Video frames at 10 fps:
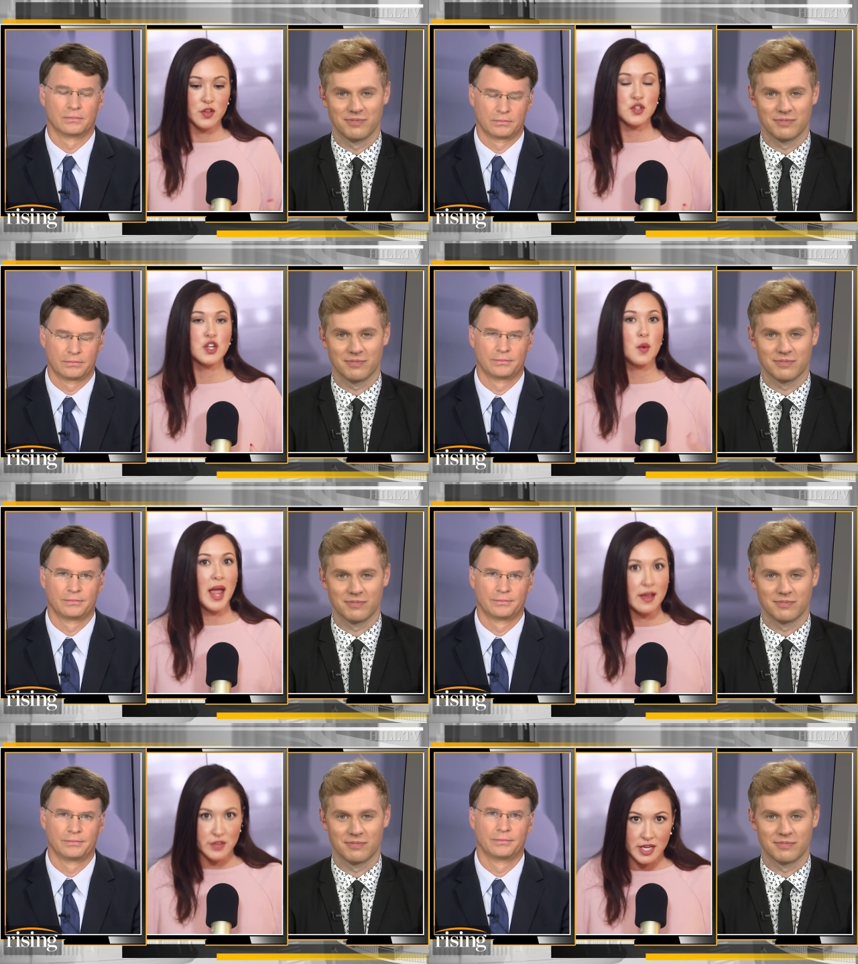Speaker 1: there's no
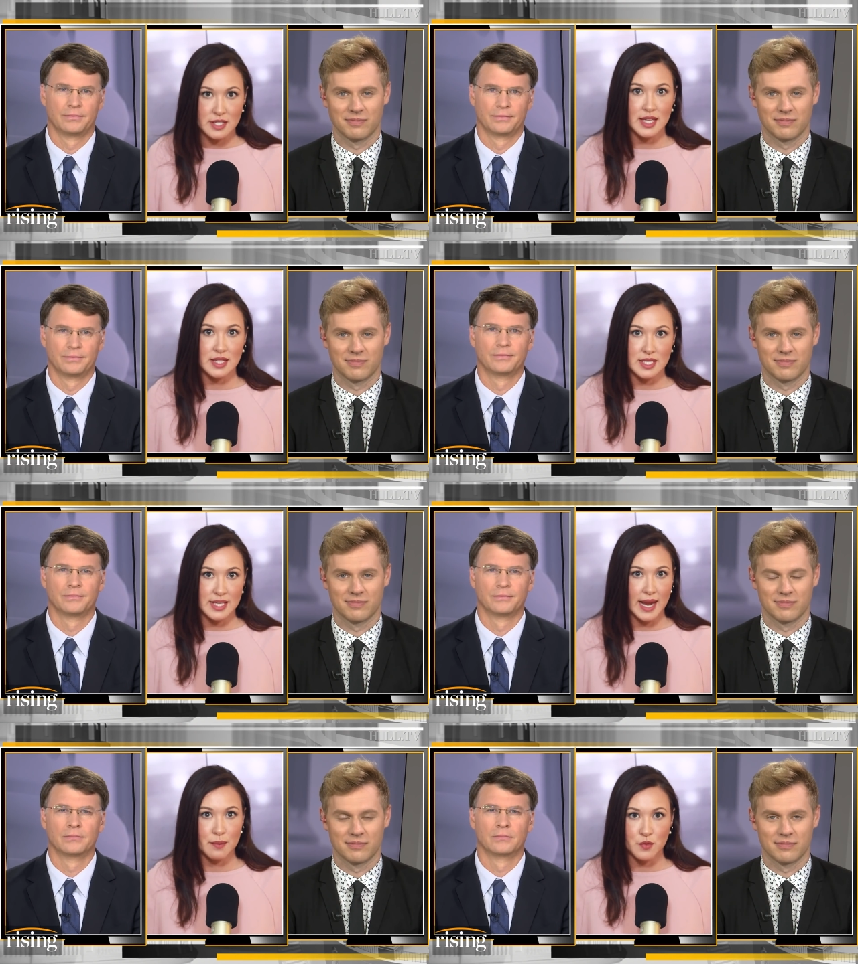evidence that this
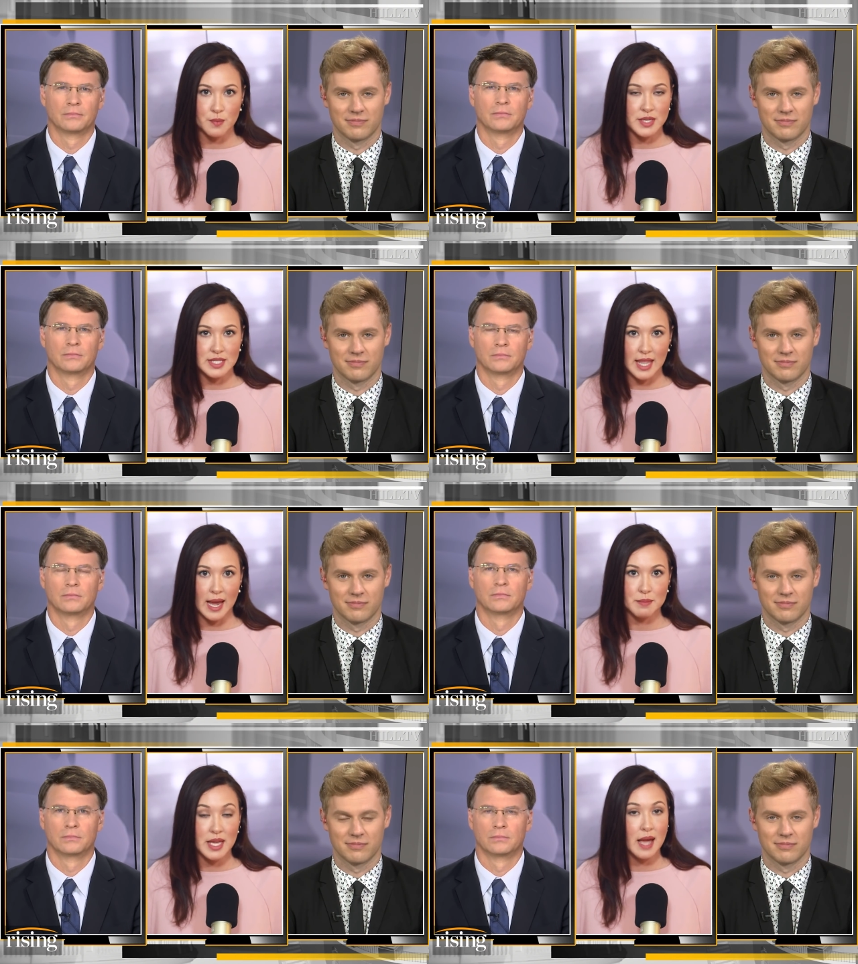came from this
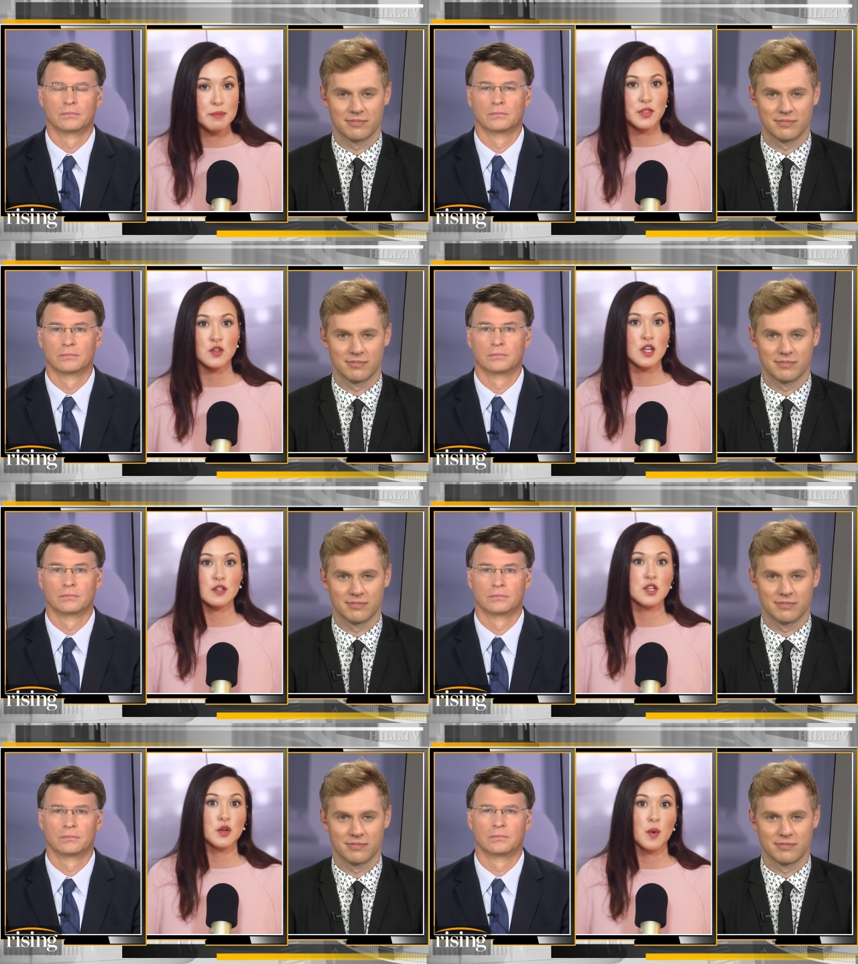lab yet, but there's
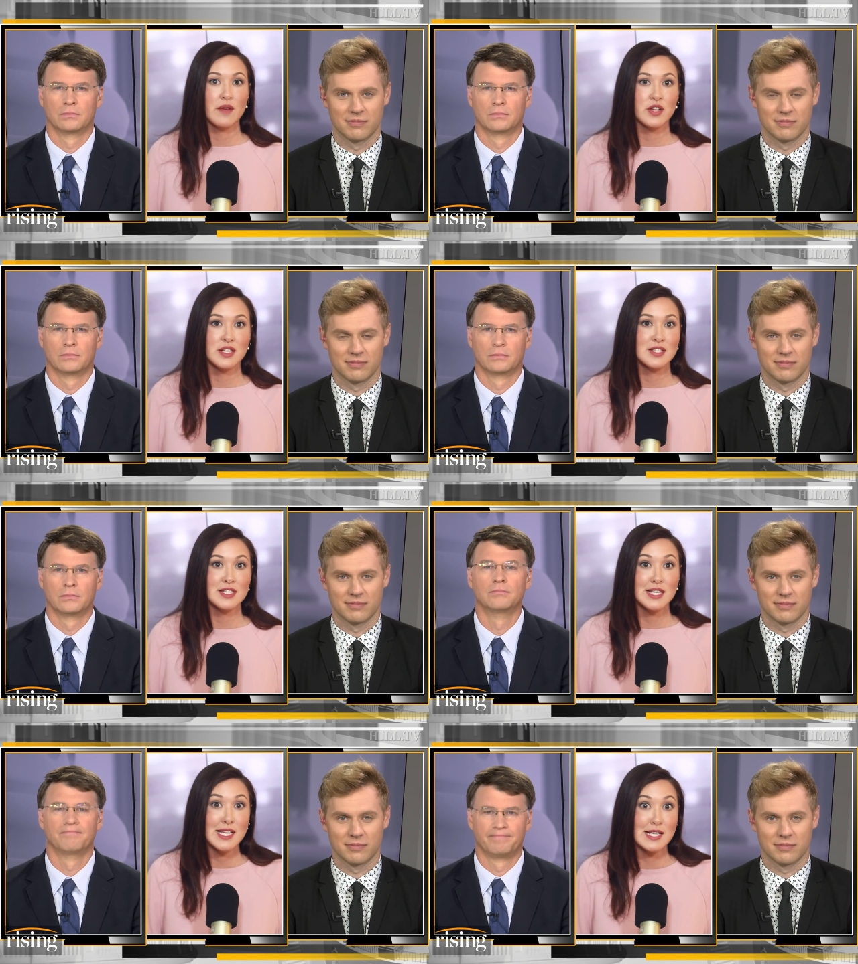also no evidence
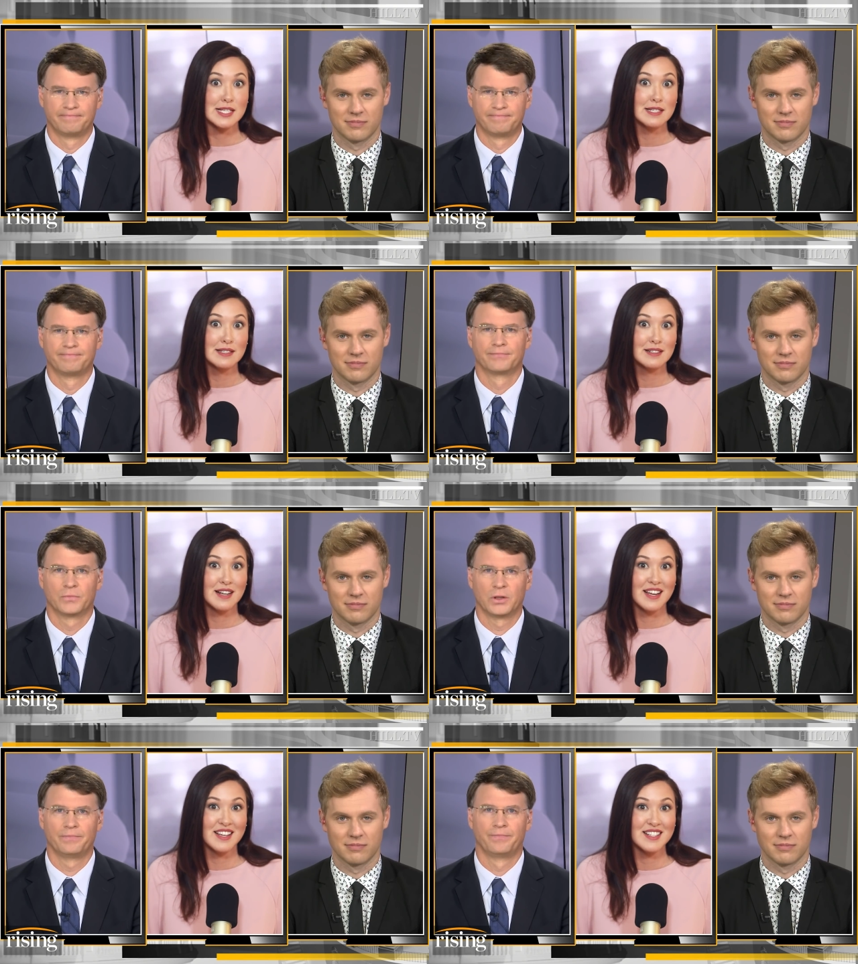it didn't,
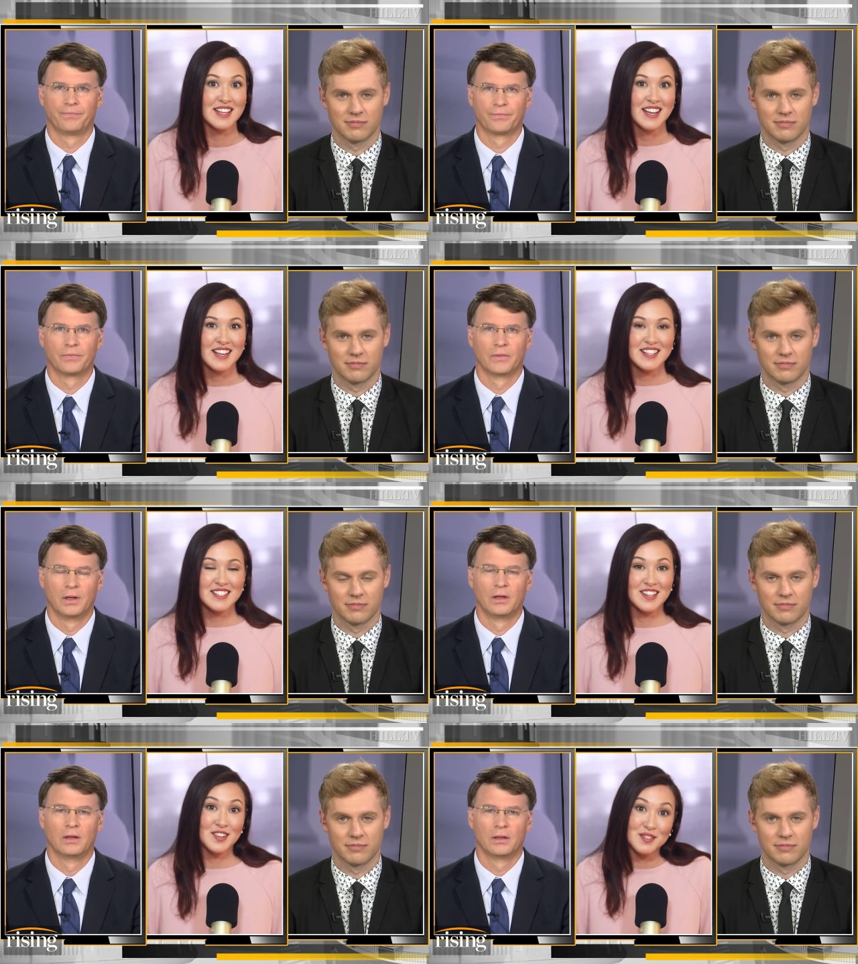
Speaker 2: right?
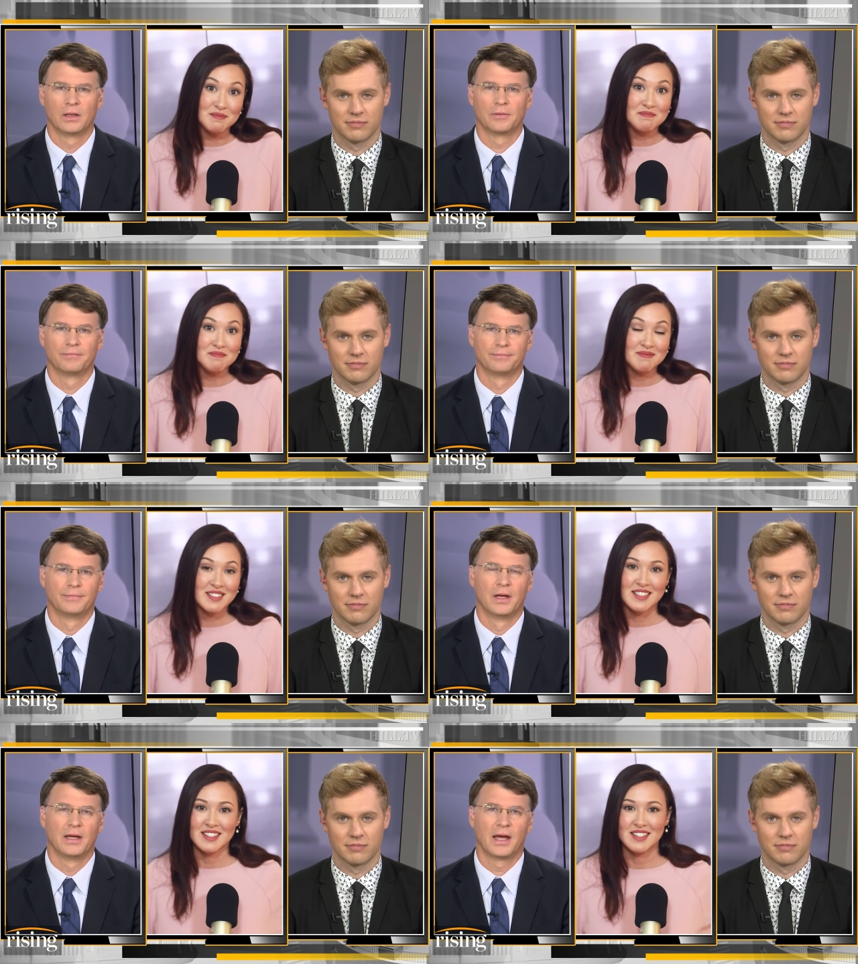So. Yep.
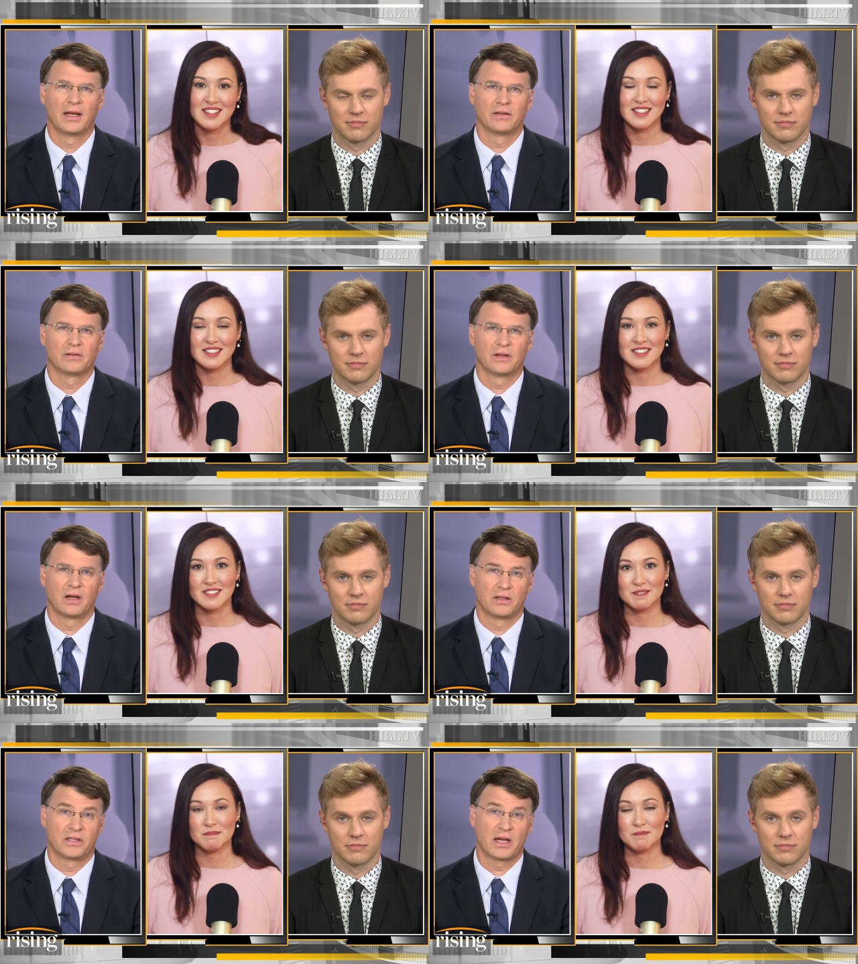And, as, and
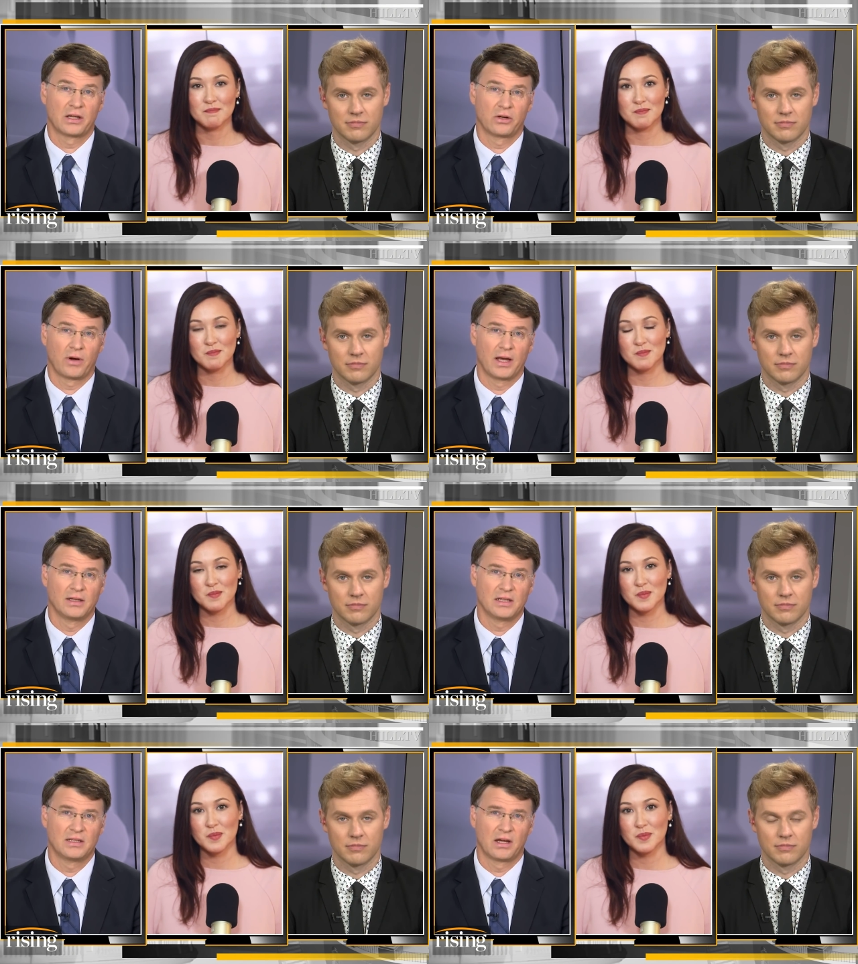a second grant
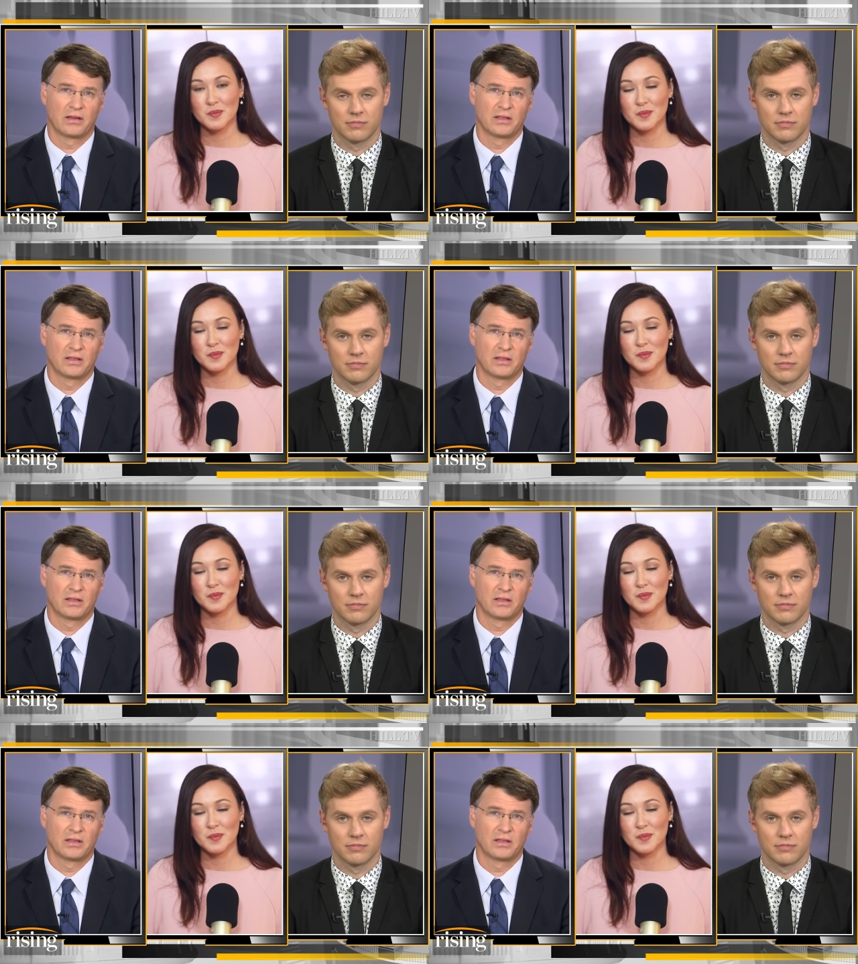detailed in the